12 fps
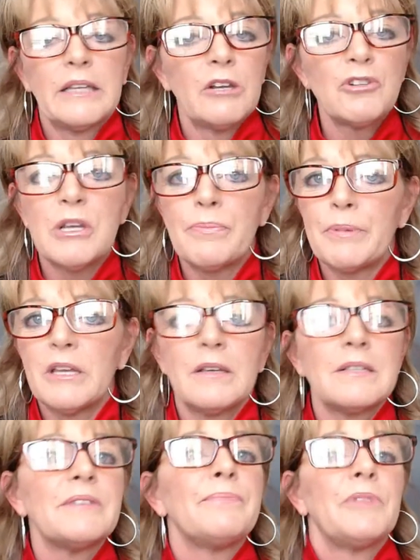Leadership
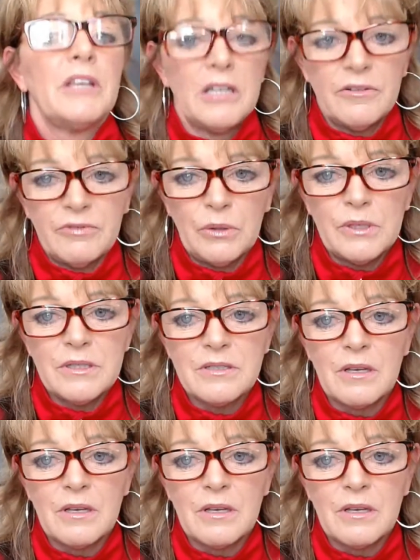is influence.